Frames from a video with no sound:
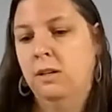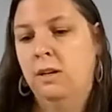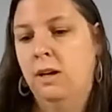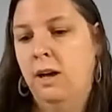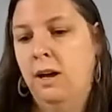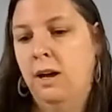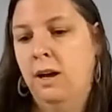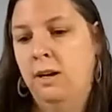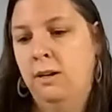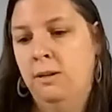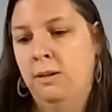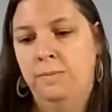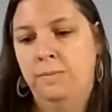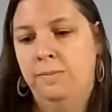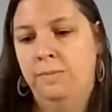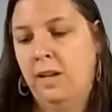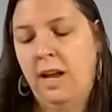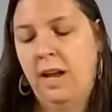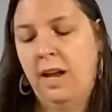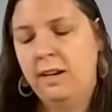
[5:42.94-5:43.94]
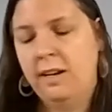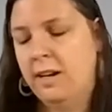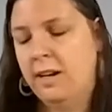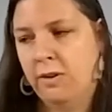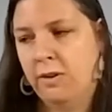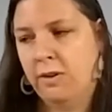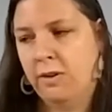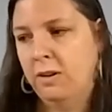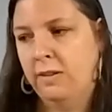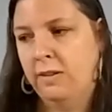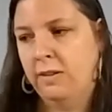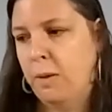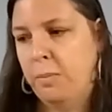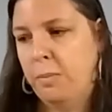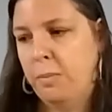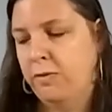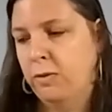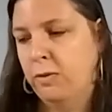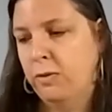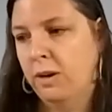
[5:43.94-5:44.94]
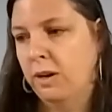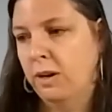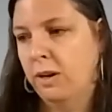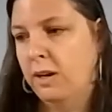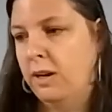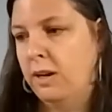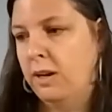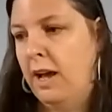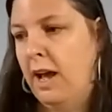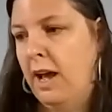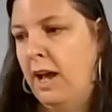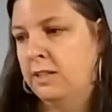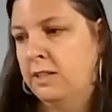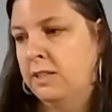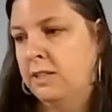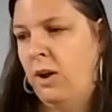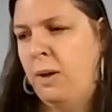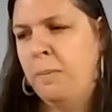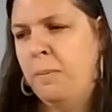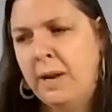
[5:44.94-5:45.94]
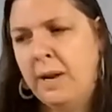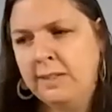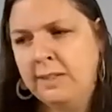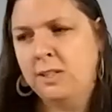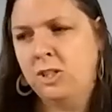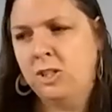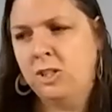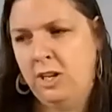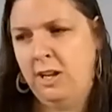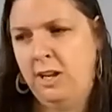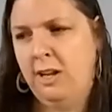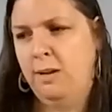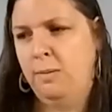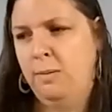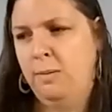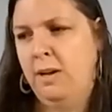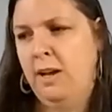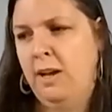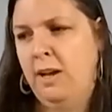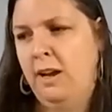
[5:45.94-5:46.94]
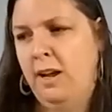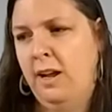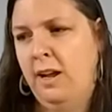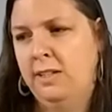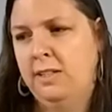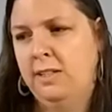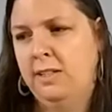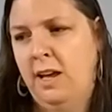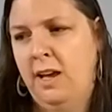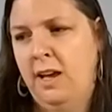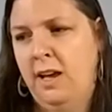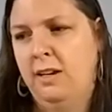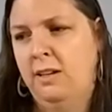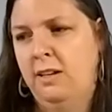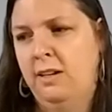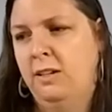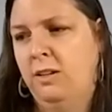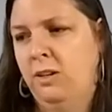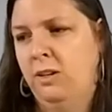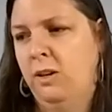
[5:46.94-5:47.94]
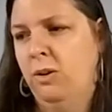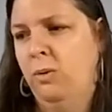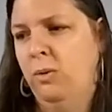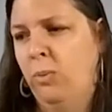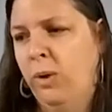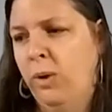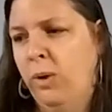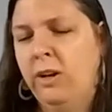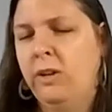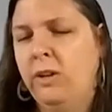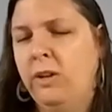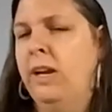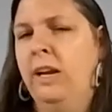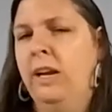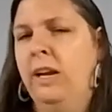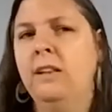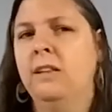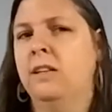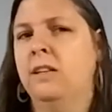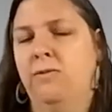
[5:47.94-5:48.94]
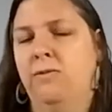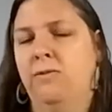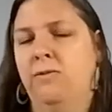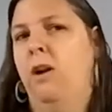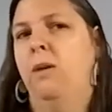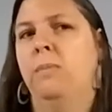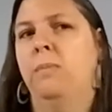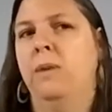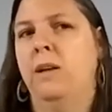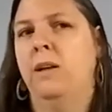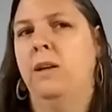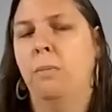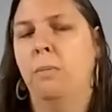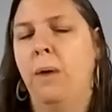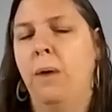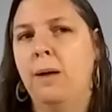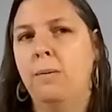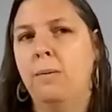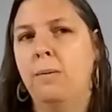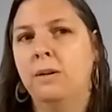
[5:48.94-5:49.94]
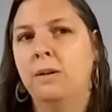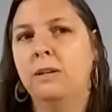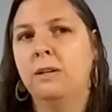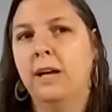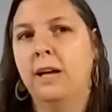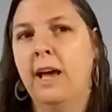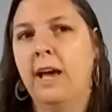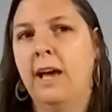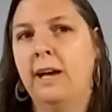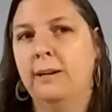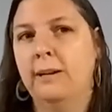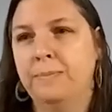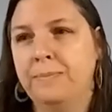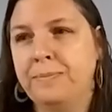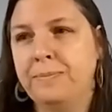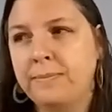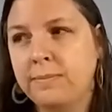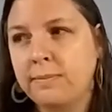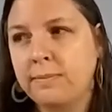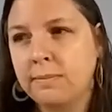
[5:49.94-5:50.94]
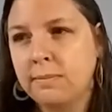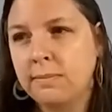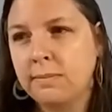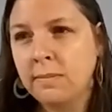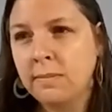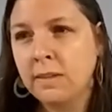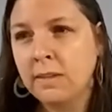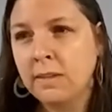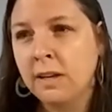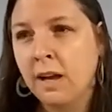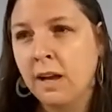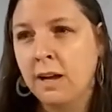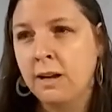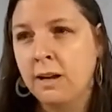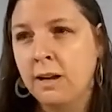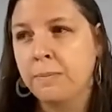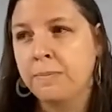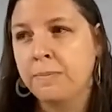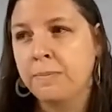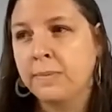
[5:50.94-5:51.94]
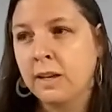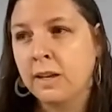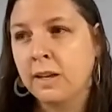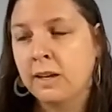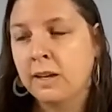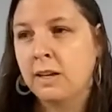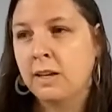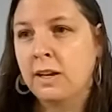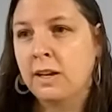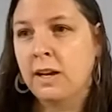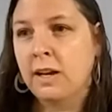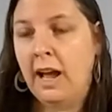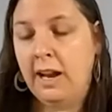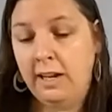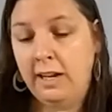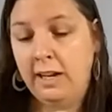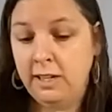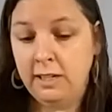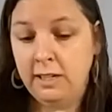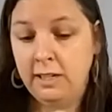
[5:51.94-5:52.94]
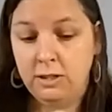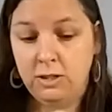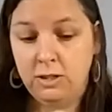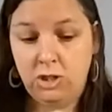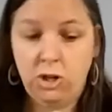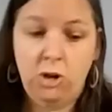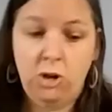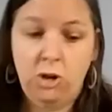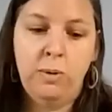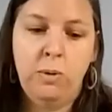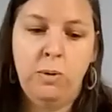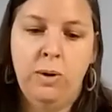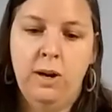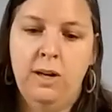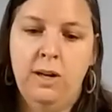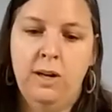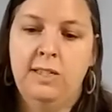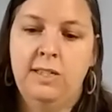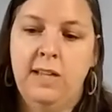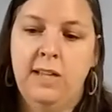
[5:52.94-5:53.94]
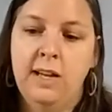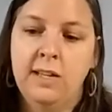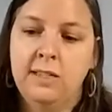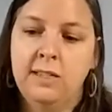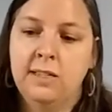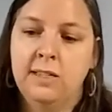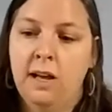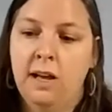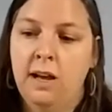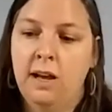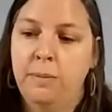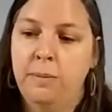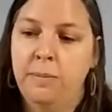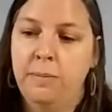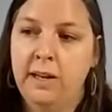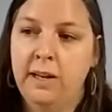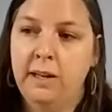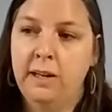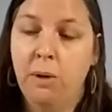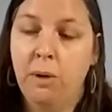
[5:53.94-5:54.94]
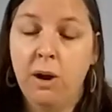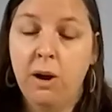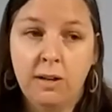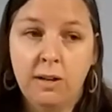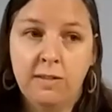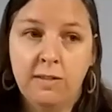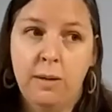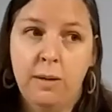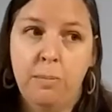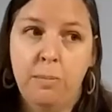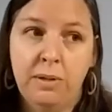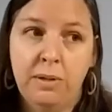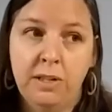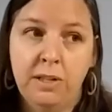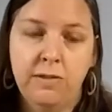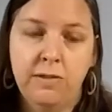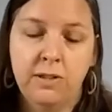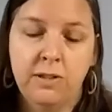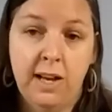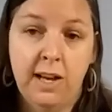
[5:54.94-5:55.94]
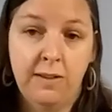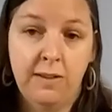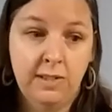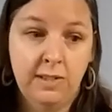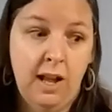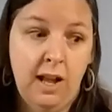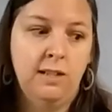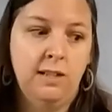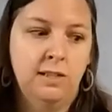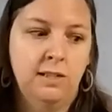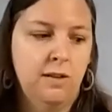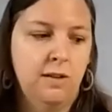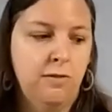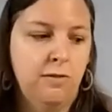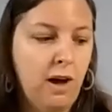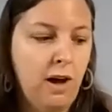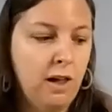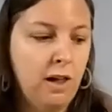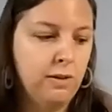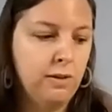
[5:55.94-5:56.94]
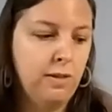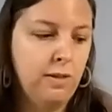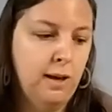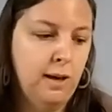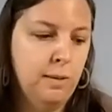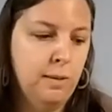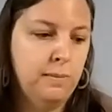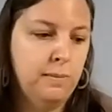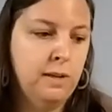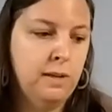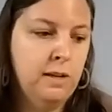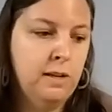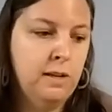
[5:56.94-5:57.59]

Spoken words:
I'd never heard that before. And so I messaged him and I said, you know, where are you getting this from in the Bible? And he showed me where it says in Mark that believers have signs that follow them.